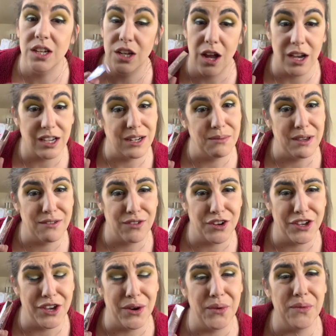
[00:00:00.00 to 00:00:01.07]
not gonna be for
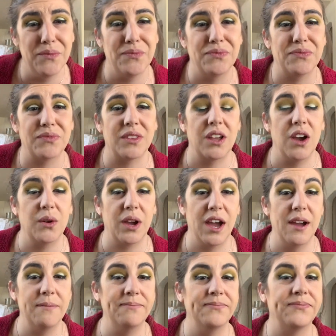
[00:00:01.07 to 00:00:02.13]
you.
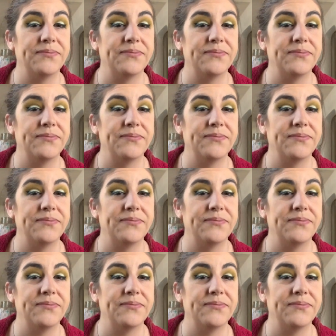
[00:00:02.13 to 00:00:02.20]
Okay.